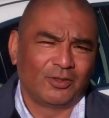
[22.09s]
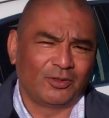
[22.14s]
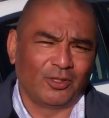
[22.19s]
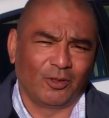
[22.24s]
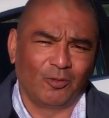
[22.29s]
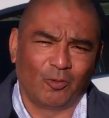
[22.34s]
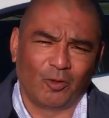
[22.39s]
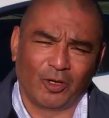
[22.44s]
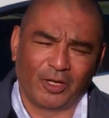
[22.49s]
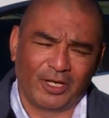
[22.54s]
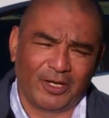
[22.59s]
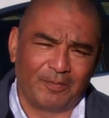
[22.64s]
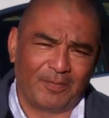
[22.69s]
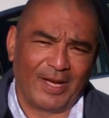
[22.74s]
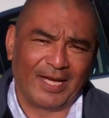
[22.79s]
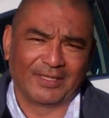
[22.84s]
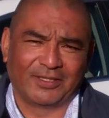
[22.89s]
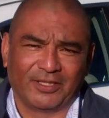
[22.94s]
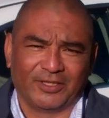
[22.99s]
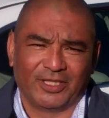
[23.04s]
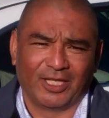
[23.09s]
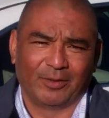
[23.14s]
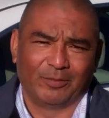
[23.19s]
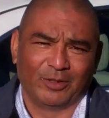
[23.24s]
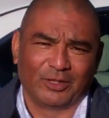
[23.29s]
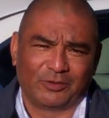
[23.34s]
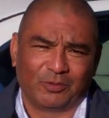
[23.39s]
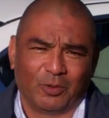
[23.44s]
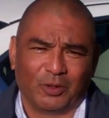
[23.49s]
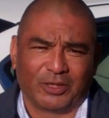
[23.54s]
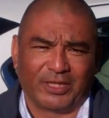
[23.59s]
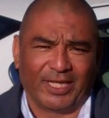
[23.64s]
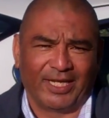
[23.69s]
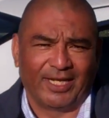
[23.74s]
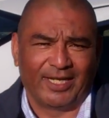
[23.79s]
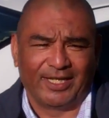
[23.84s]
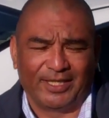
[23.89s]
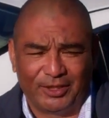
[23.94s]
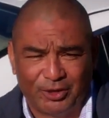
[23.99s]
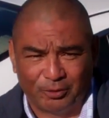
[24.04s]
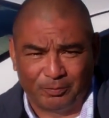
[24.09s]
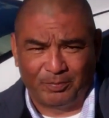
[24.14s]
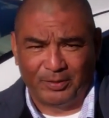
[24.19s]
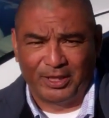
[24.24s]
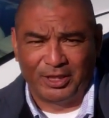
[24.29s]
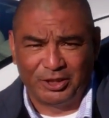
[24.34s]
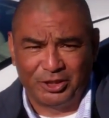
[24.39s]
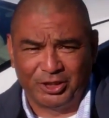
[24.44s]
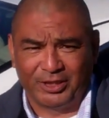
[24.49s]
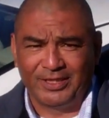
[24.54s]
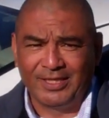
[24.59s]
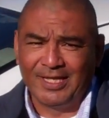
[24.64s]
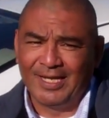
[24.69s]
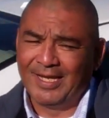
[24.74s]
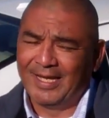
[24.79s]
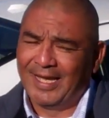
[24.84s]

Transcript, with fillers: Don't worry about the numbers, we'll get it in your budget.